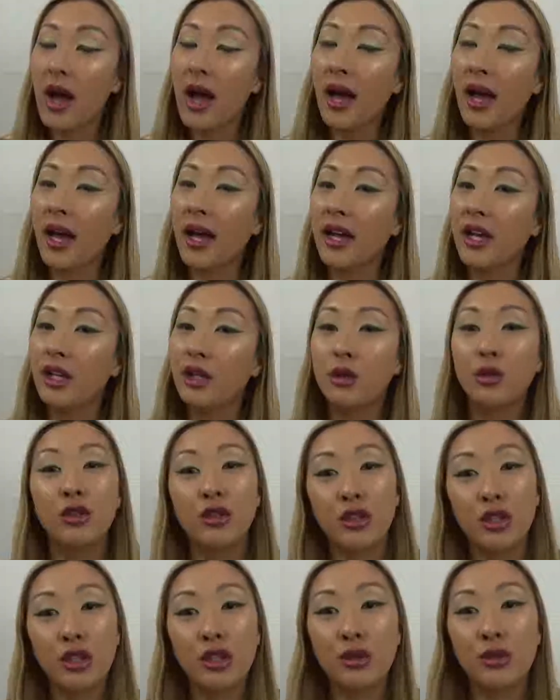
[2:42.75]
I
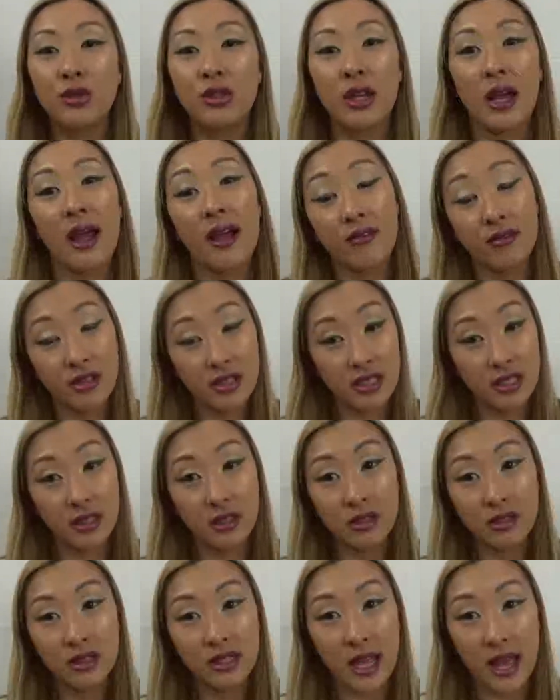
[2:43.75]
used to use it every
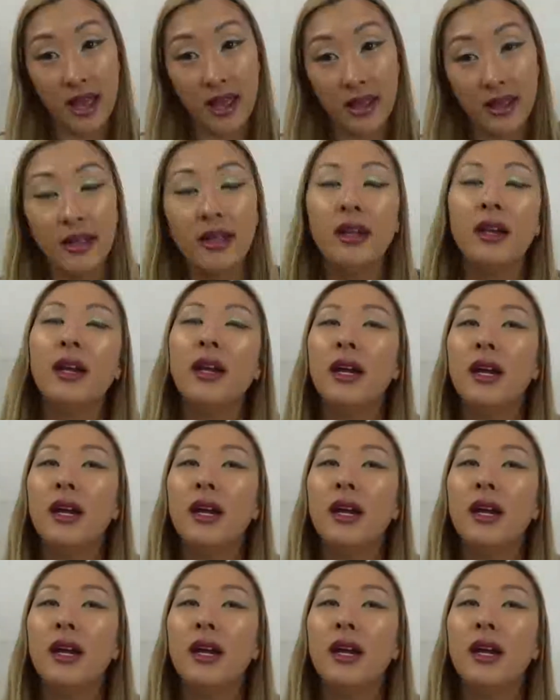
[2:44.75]
single day,